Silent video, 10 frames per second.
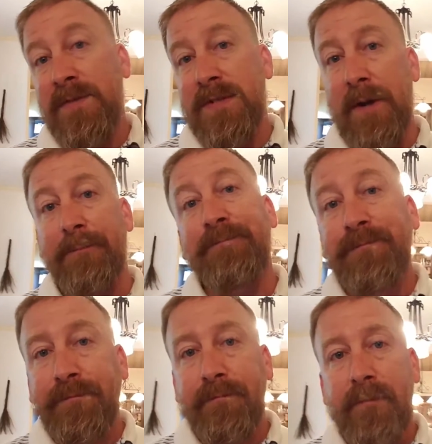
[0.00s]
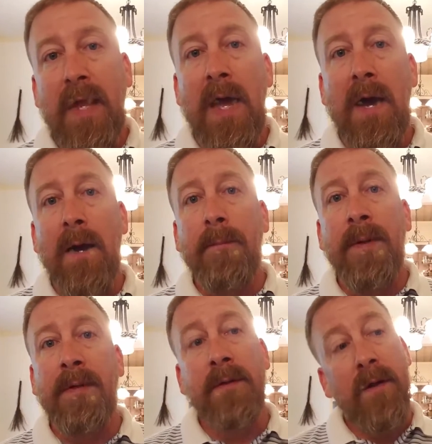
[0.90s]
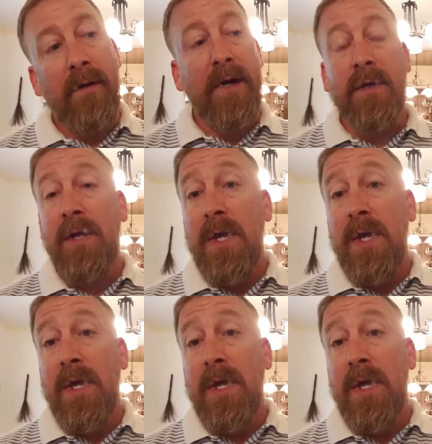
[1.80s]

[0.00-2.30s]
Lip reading: So all right,